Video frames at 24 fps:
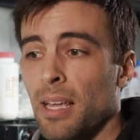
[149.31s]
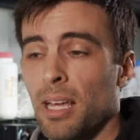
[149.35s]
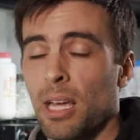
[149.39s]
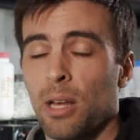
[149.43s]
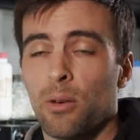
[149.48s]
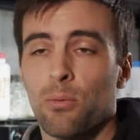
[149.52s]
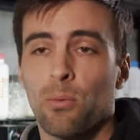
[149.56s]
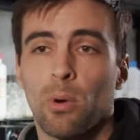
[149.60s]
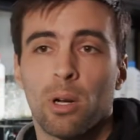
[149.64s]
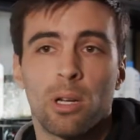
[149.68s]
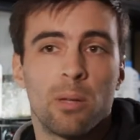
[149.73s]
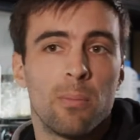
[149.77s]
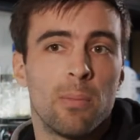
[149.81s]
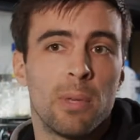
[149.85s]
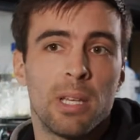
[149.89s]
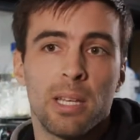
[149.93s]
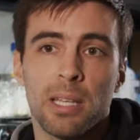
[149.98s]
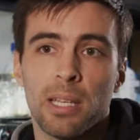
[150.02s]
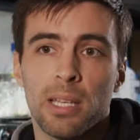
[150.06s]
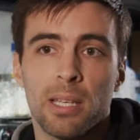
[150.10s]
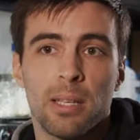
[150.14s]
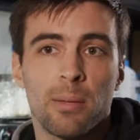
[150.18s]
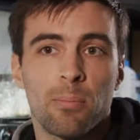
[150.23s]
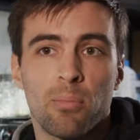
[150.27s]
and run a
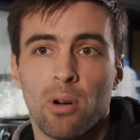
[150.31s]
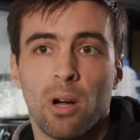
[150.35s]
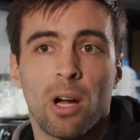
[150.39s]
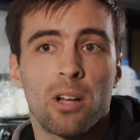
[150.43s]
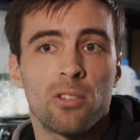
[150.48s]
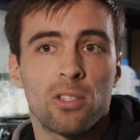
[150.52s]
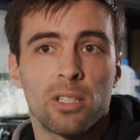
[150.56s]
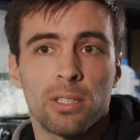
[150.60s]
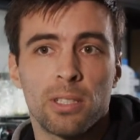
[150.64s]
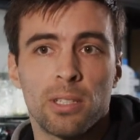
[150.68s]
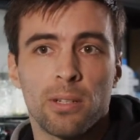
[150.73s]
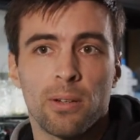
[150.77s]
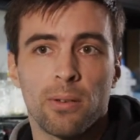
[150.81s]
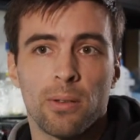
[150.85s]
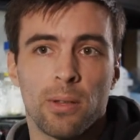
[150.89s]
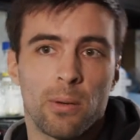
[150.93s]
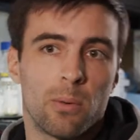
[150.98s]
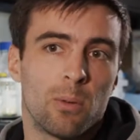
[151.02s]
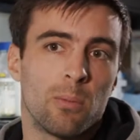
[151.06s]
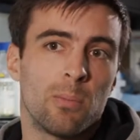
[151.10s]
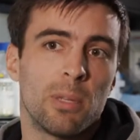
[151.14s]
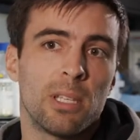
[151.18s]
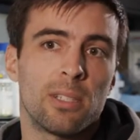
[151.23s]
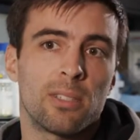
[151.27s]
mini project here that
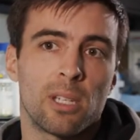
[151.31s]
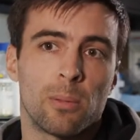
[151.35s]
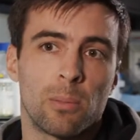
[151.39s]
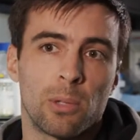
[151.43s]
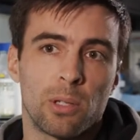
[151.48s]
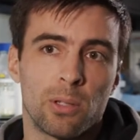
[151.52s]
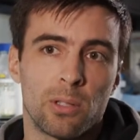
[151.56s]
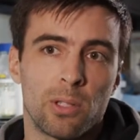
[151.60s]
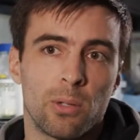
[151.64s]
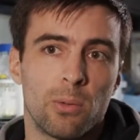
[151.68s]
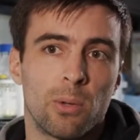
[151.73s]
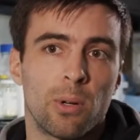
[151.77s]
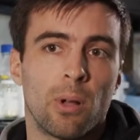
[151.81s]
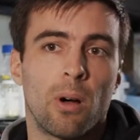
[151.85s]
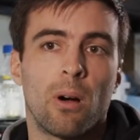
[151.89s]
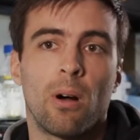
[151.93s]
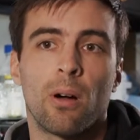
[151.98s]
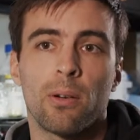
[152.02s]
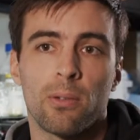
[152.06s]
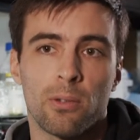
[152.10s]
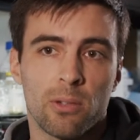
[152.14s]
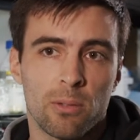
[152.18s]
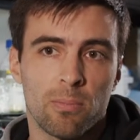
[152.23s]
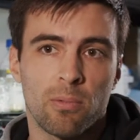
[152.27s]
would be similar to an
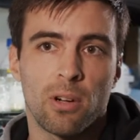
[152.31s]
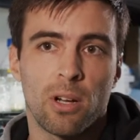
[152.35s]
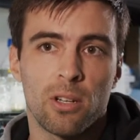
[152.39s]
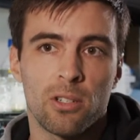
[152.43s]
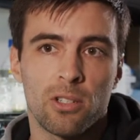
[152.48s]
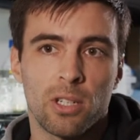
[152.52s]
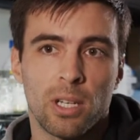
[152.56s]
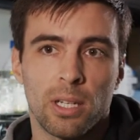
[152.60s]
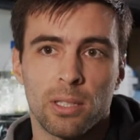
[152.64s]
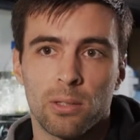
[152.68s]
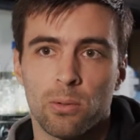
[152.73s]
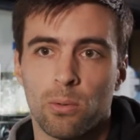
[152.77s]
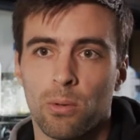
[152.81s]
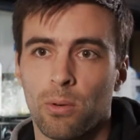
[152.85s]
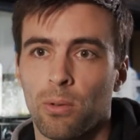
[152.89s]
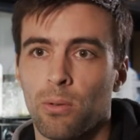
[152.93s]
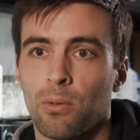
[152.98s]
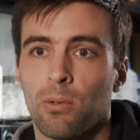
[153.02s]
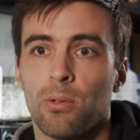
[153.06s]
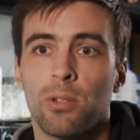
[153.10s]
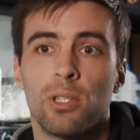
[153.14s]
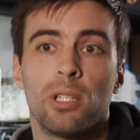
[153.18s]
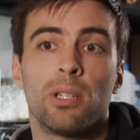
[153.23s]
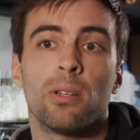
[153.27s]
honors project or a
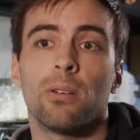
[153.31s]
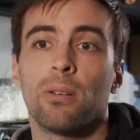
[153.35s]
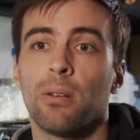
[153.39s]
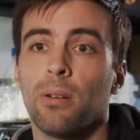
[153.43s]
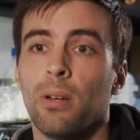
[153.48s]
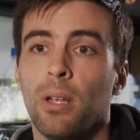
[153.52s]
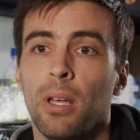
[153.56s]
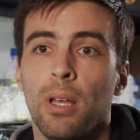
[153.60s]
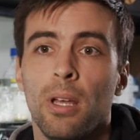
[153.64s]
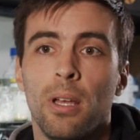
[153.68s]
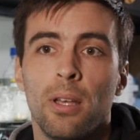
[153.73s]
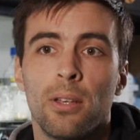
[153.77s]
third year